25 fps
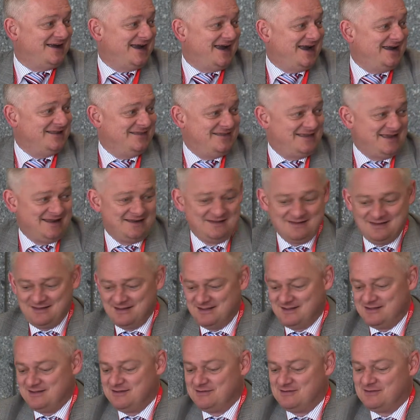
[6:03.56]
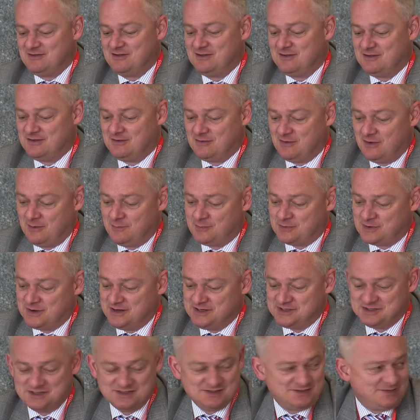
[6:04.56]
And then the
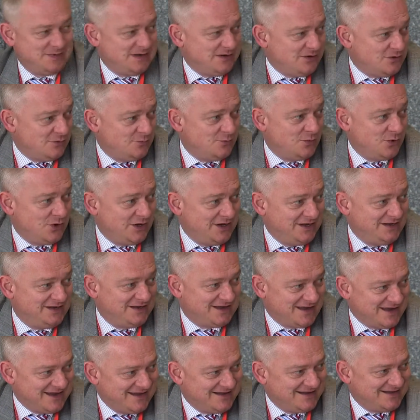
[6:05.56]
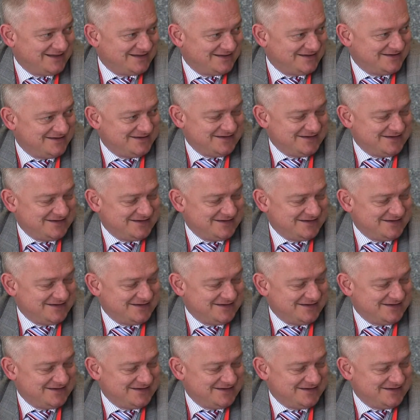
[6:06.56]
operations were no more indicated.